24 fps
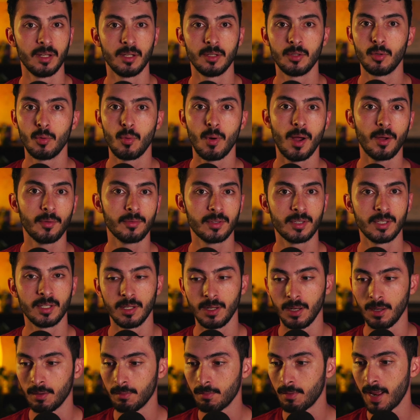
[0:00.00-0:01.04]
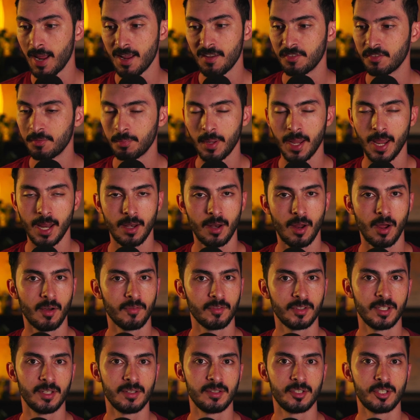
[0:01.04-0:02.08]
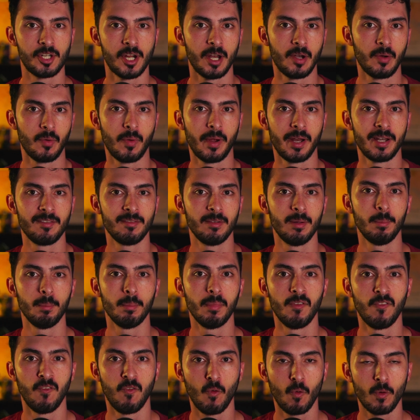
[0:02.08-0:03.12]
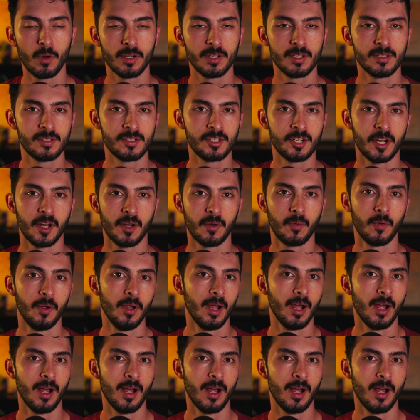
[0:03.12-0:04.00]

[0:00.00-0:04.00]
Throughout the lifespan of this channel, and even before this channel,